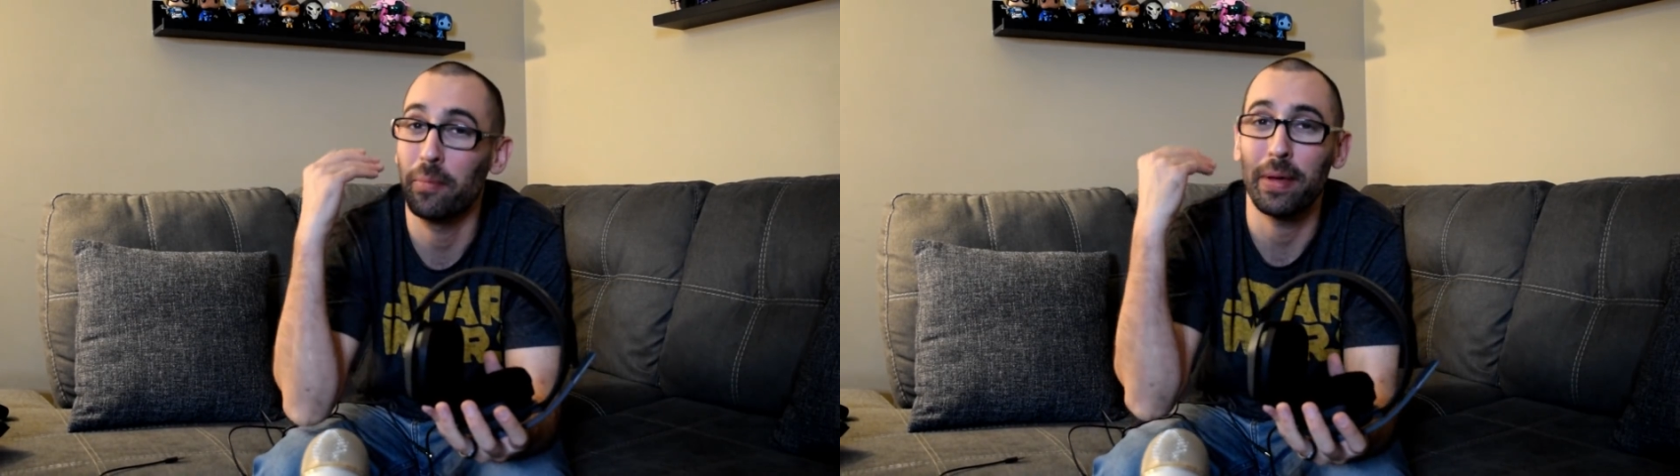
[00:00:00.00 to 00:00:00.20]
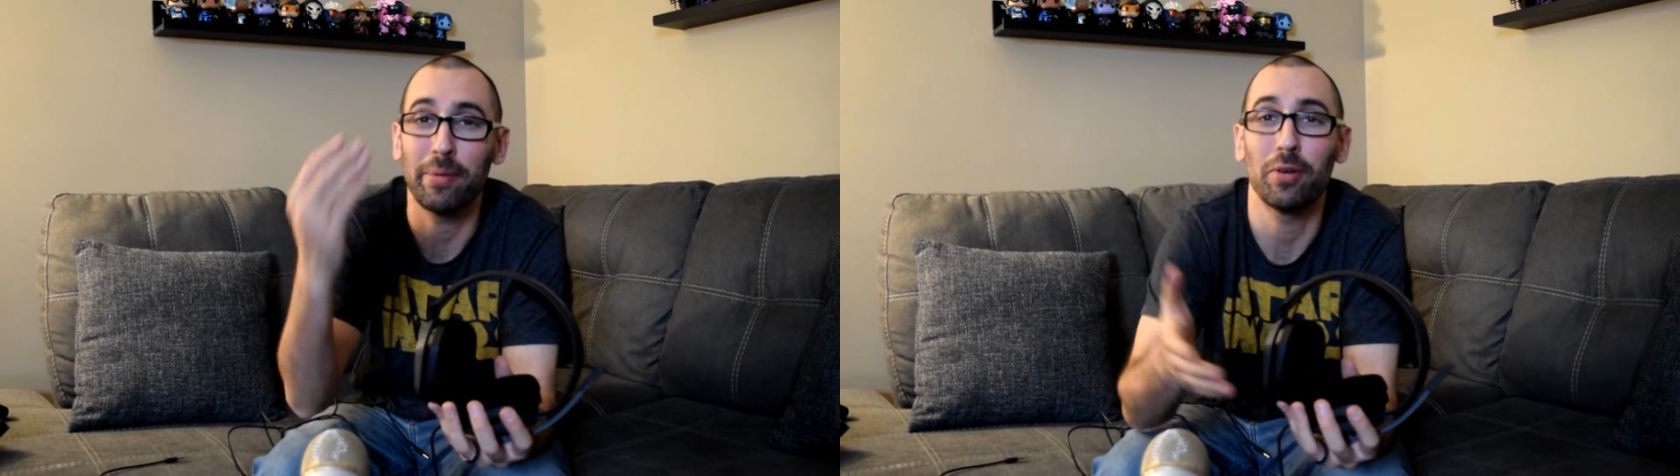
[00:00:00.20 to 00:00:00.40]

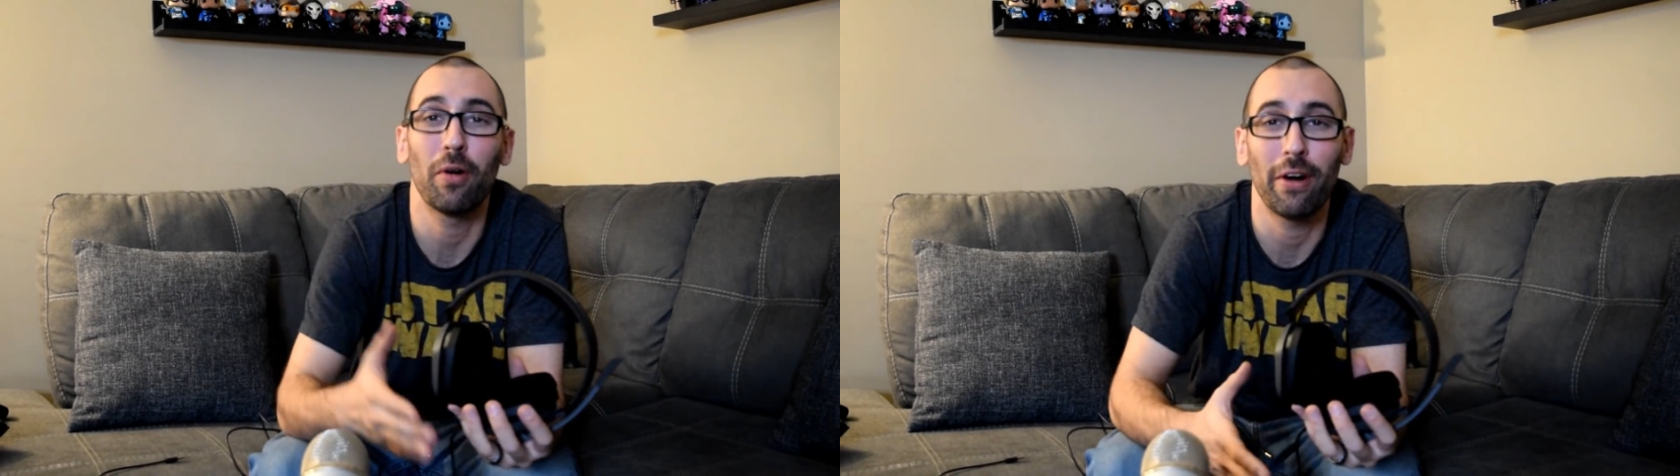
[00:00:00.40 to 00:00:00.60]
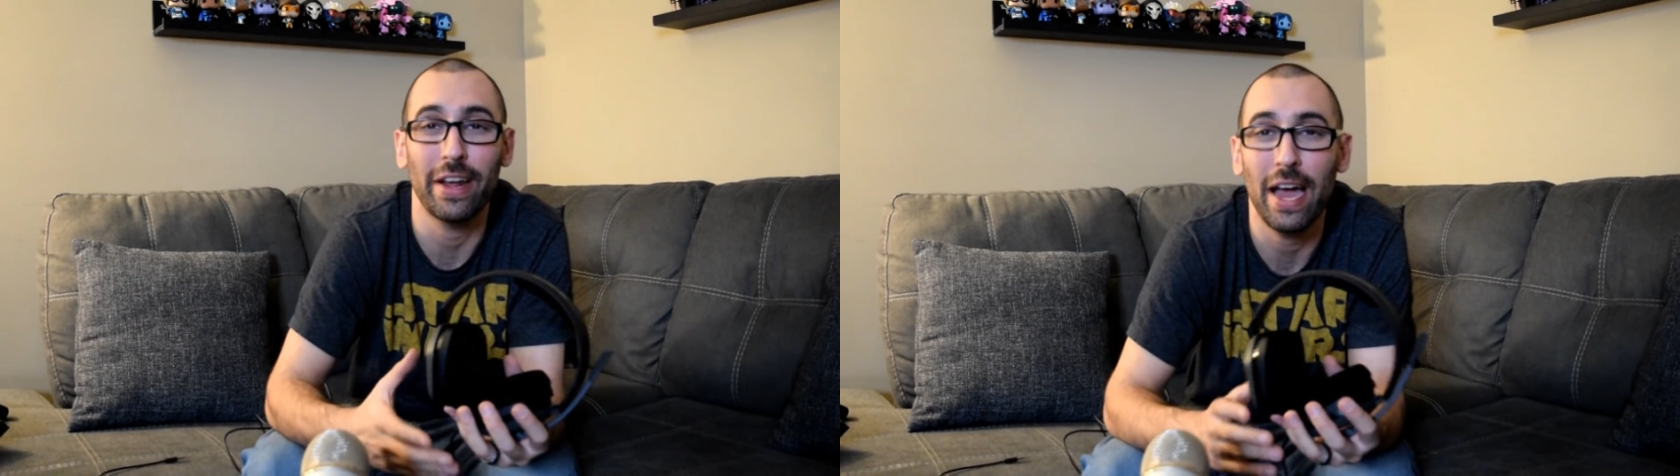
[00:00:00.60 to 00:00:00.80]
Maybe you
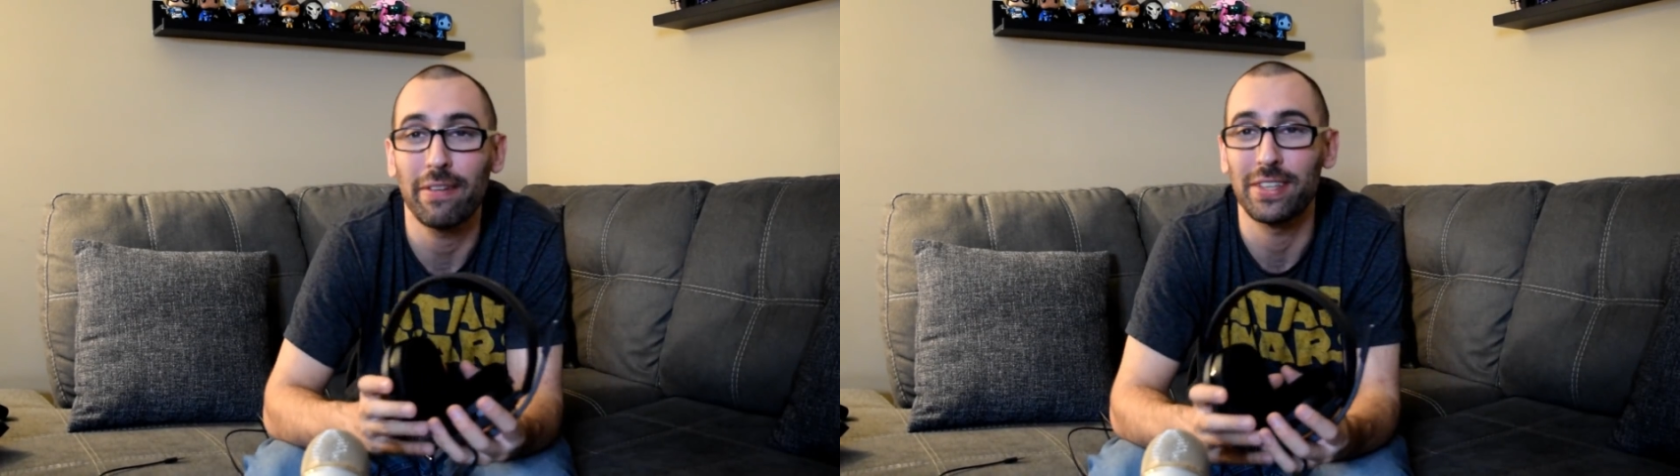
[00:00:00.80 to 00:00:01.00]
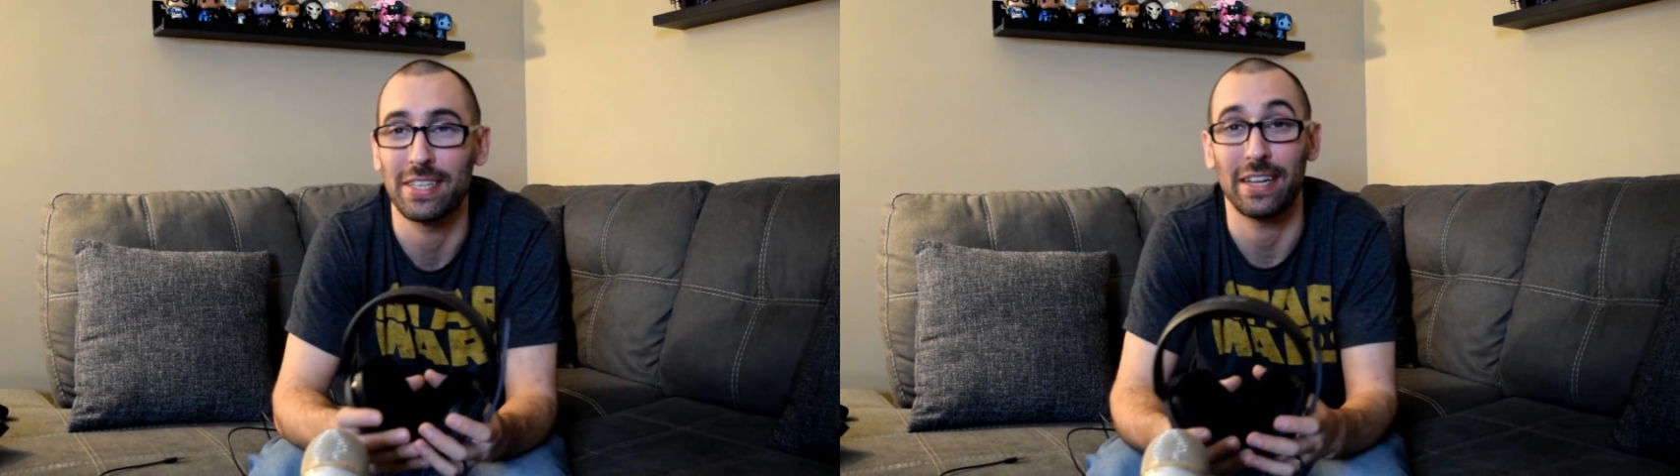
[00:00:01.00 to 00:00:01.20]
already
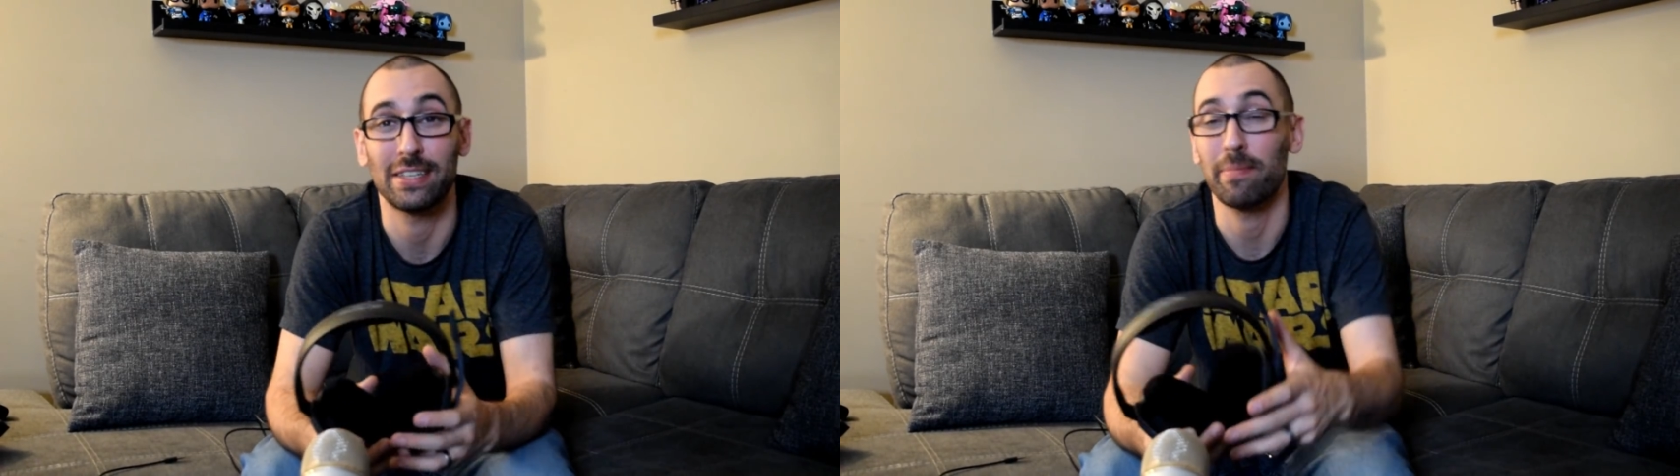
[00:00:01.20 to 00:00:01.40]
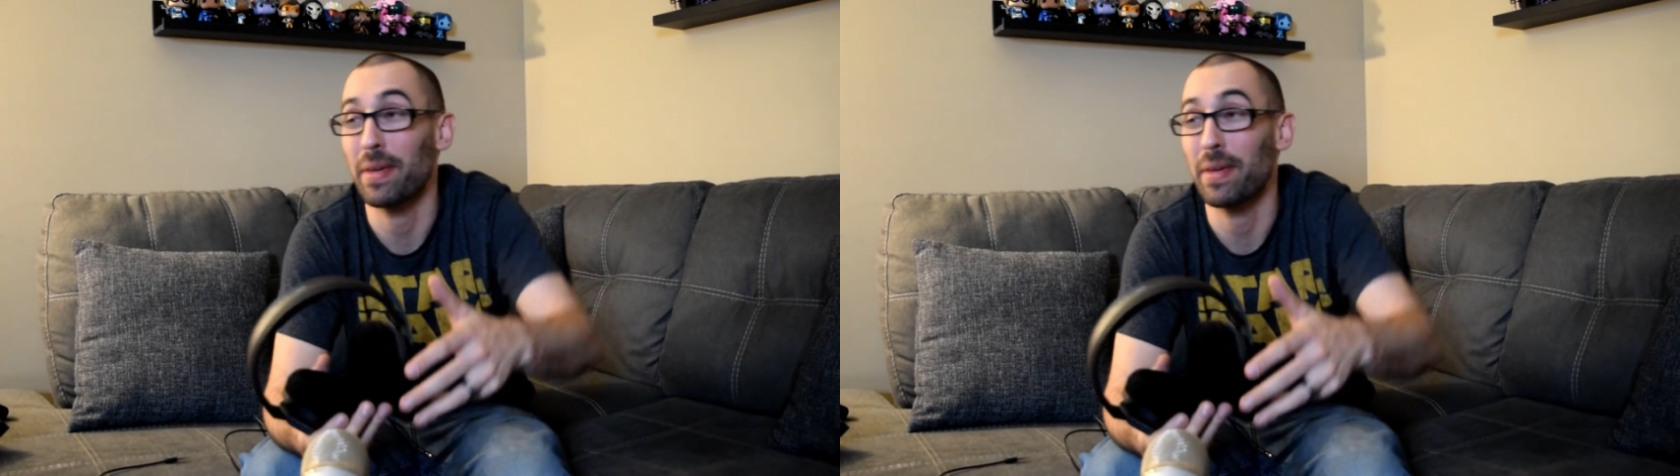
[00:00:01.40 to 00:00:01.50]
have this headset.